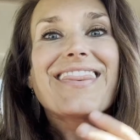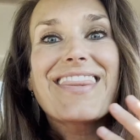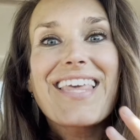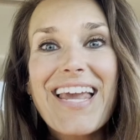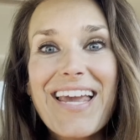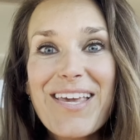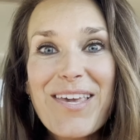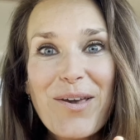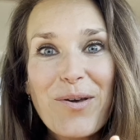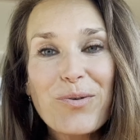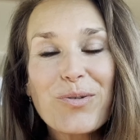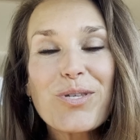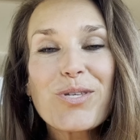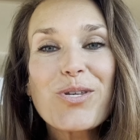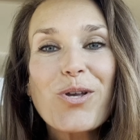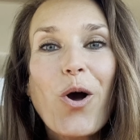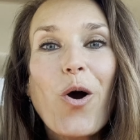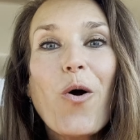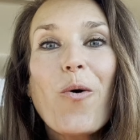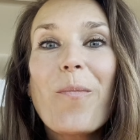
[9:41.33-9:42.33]
Thank you
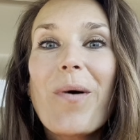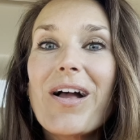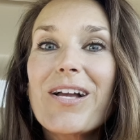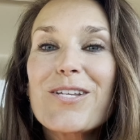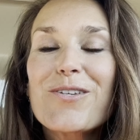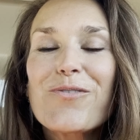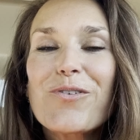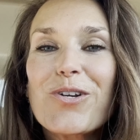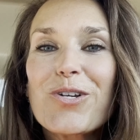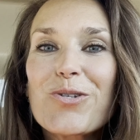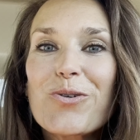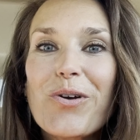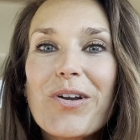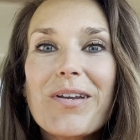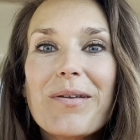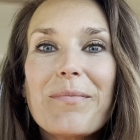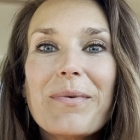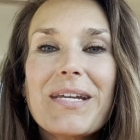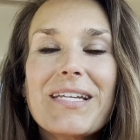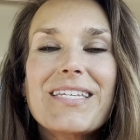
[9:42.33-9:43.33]
so much for
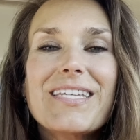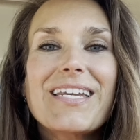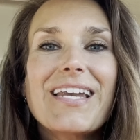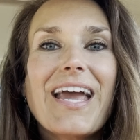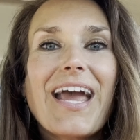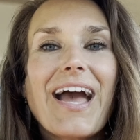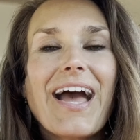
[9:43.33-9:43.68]
joining me today.